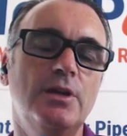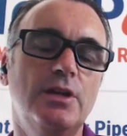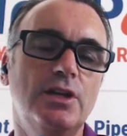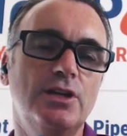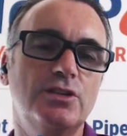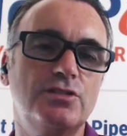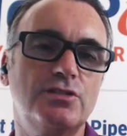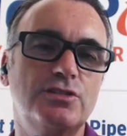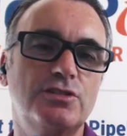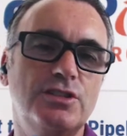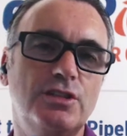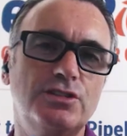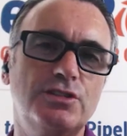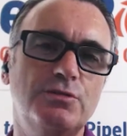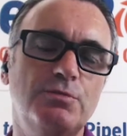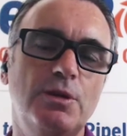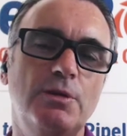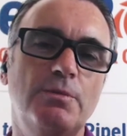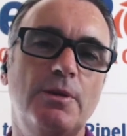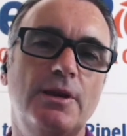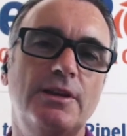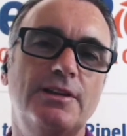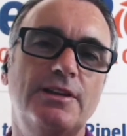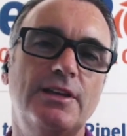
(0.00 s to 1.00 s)
So talk to me
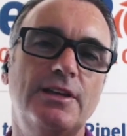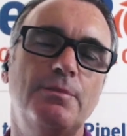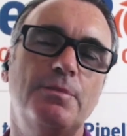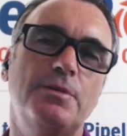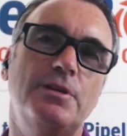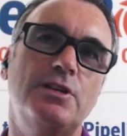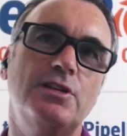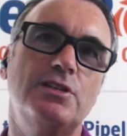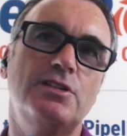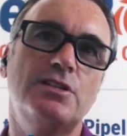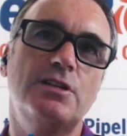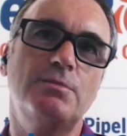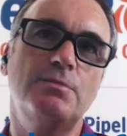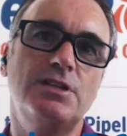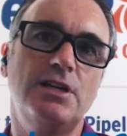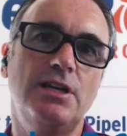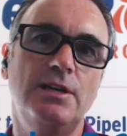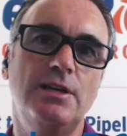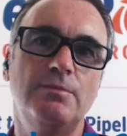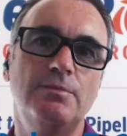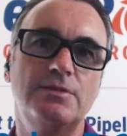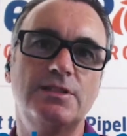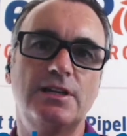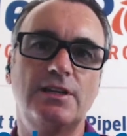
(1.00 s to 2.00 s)
about that, because
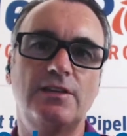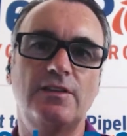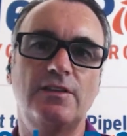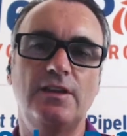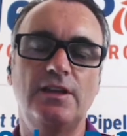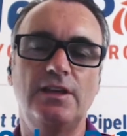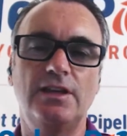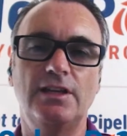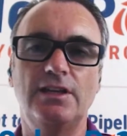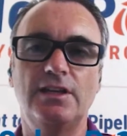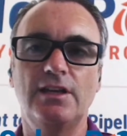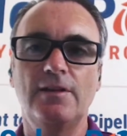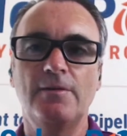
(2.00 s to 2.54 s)
sometimes I think